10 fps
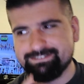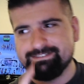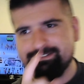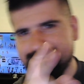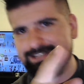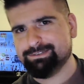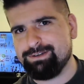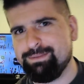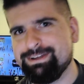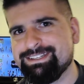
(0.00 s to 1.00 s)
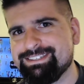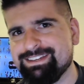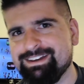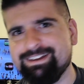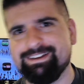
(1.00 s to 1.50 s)
That's what I meant to
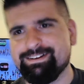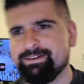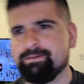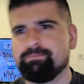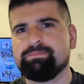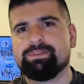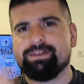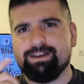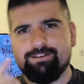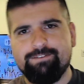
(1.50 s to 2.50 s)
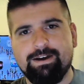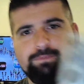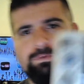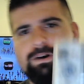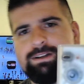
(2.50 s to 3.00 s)
say. Found
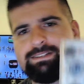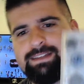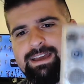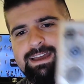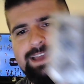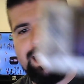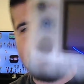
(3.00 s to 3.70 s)
one today at